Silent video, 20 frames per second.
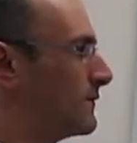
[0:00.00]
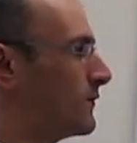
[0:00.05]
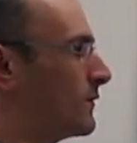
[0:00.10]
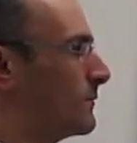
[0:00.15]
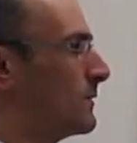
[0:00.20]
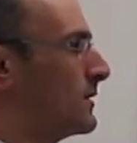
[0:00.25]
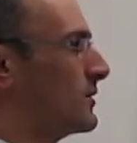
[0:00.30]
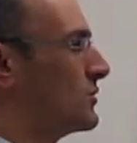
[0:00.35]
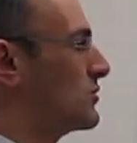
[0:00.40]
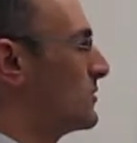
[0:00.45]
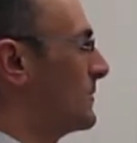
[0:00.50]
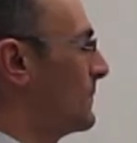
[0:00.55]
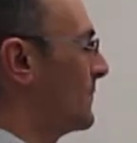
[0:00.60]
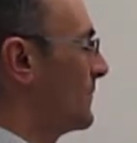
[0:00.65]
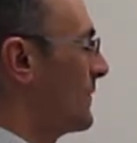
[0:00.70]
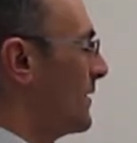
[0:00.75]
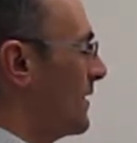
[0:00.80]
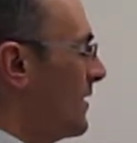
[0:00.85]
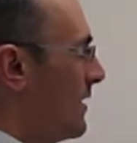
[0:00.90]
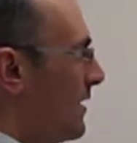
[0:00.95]
formation.
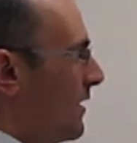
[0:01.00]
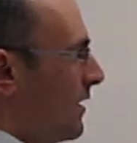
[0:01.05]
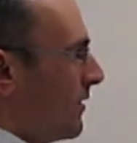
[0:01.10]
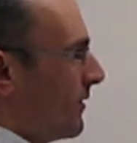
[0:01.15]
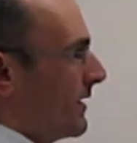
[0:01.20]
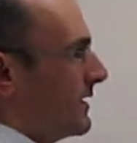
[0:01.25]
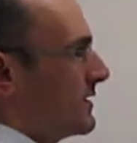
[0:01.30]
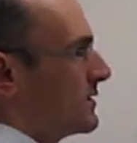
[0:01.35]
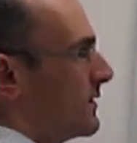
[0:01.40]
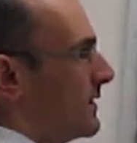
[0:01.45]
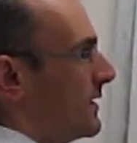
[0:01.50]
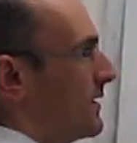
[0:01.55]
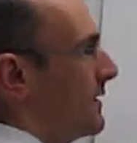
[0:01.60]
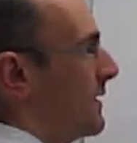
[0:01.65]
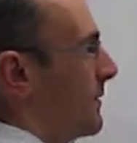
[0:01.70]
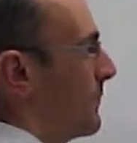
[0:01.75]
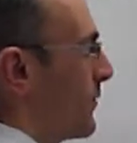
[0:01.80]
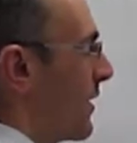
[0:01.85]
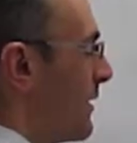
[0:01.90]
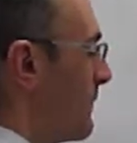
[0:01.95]
Right, so then
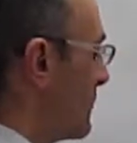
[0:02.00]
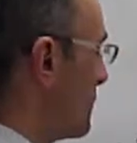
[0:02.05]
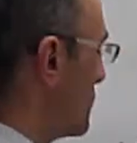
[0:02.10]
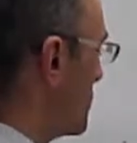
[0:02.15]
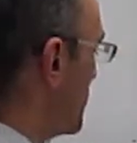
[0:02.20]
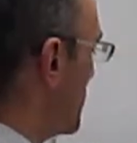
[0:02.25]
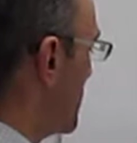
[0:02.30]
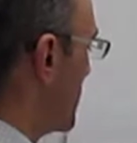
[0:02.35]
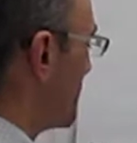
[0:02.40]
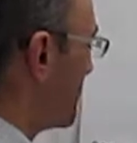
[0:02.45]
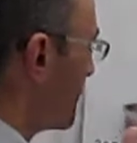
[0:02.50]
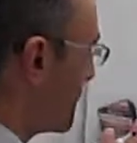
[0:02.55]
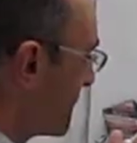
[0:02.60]
the problem would be,